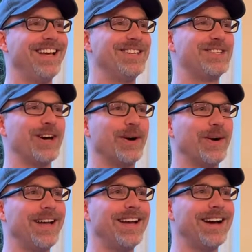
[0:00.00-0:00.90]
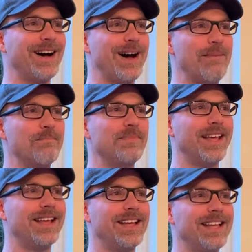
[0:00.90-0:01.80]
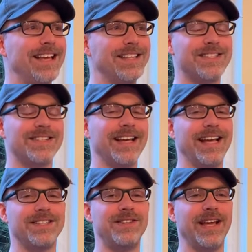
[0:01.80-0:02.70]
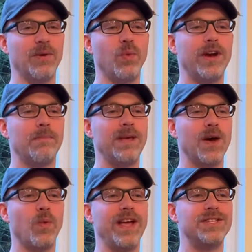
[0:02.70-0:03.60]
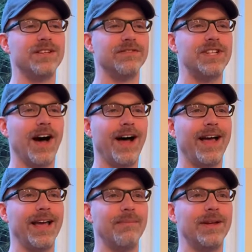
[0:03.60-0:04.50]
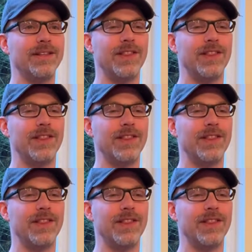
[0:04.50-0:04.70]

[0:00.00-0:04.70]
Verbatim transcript: So um, it's, it, it wouldn't be a waste of time.